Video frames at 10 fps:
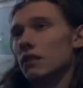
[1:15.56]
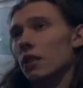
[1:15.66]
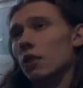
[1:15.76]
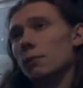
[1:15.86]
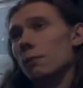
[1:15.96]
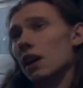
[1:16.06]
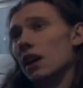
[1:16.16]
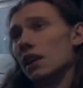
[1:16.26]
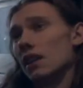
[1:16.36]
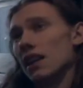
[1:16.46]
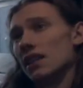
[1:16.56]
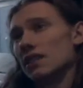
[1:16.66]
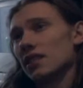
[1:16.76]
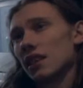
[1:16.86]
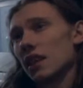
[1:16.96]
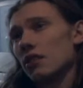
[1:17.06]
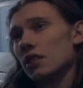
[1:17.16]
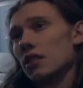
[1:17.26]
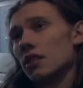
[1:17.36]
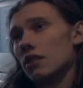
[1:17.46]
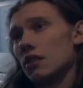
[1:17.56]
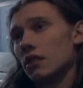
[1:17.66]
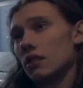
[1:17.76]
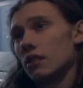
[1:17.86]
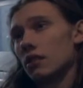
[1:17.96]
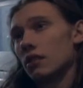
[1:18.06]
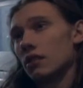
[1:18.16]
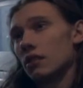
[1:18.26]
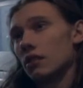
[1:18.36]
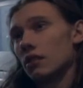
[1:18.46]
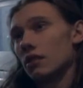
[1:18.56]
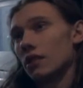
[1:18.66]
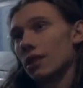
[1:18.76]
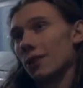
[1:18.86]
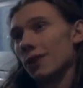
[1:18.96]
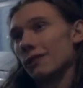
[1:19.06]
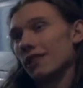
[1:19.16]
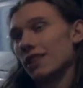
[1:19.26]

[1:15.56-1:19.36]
The old man has Sankara. Have you heard